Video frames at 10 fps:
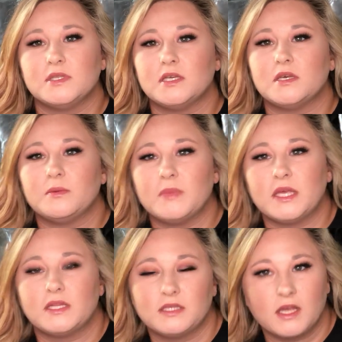with them
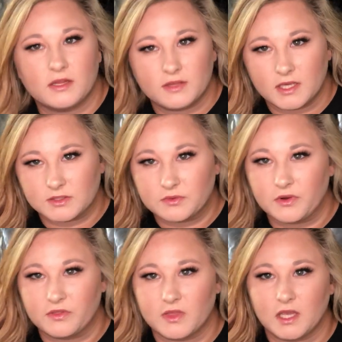and that
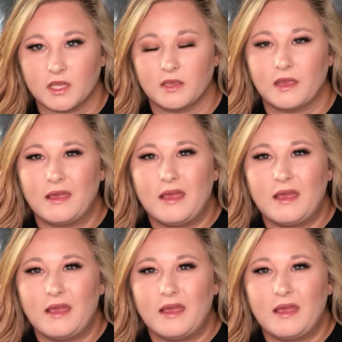sort of thing.